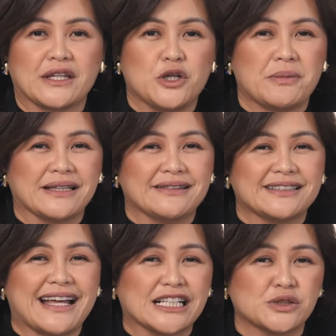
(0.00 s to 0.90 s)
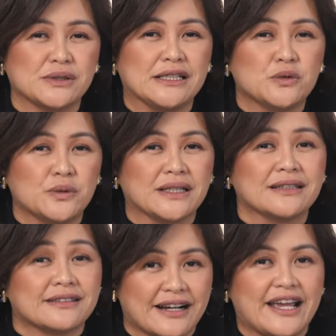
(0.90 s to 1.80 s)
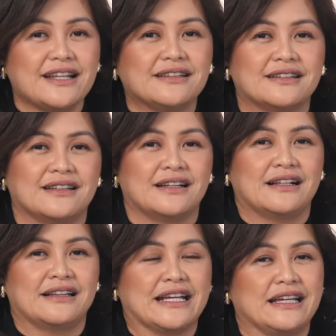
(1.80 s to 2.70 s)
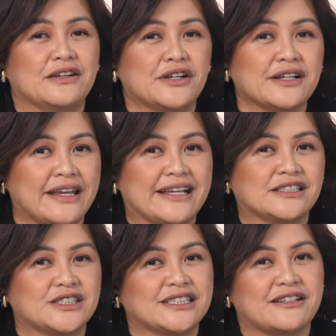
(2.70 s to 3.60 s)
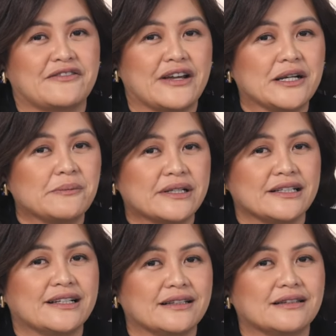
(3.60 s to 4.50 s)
might not actually do it, right? Like in her case, she's a very brilliant